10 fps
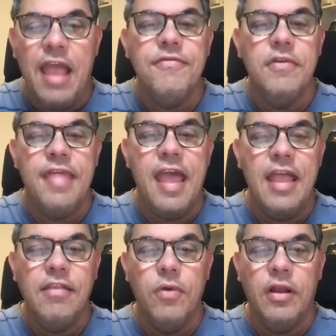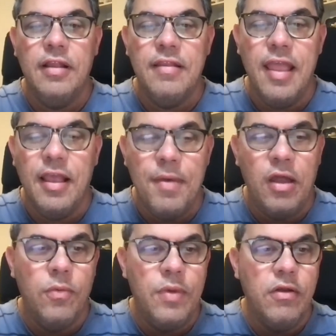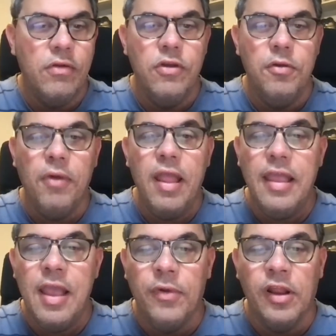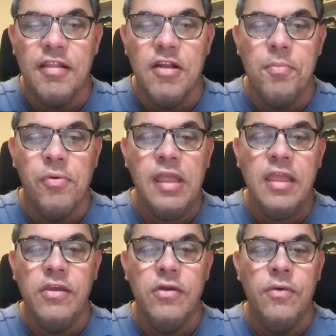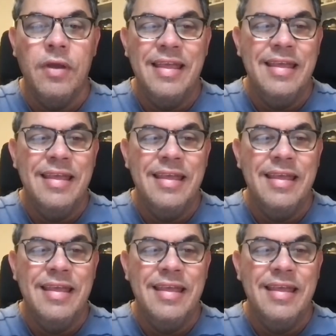After that, we're going to take about a week or 2 break, and we're going to start bringing you